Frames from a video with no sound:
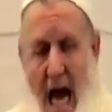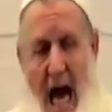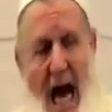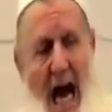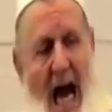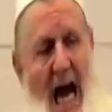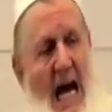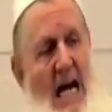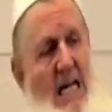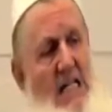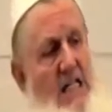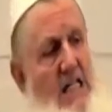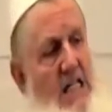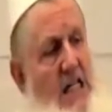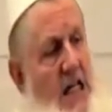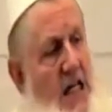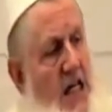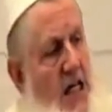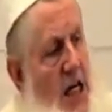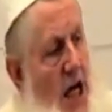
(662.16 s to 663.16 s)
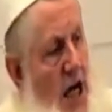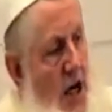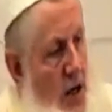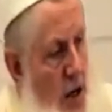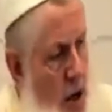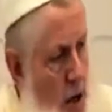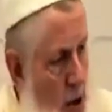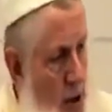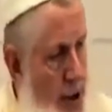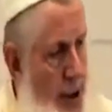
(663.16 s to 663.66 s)
as the
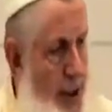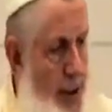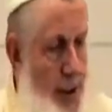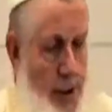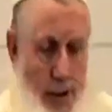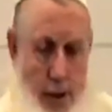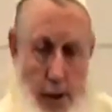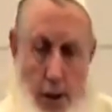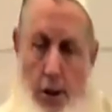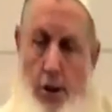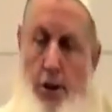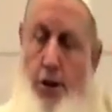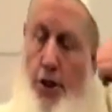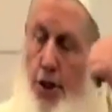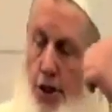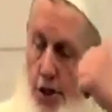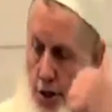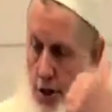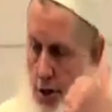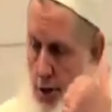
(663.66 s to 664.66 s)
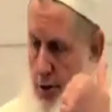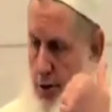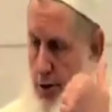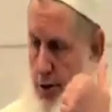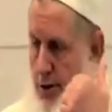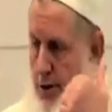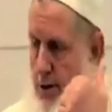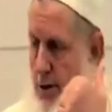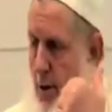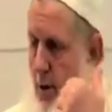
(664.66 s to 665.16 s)
Yahudi, the
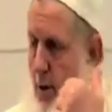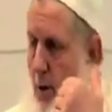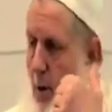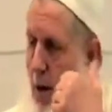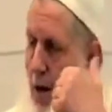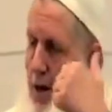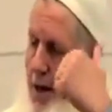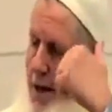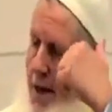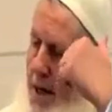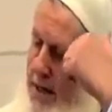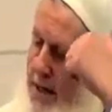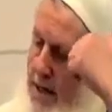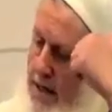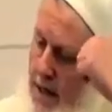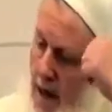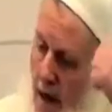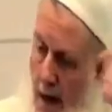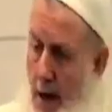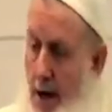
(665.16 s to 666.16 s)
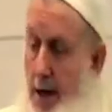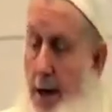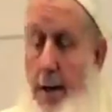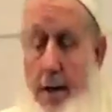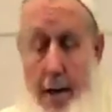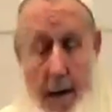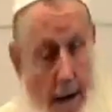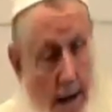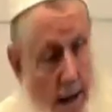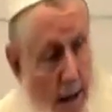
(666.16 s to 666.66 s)
Jews, one
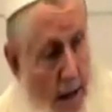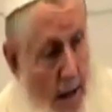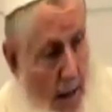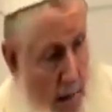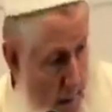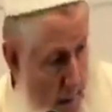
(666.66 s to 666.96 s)
Nasara, the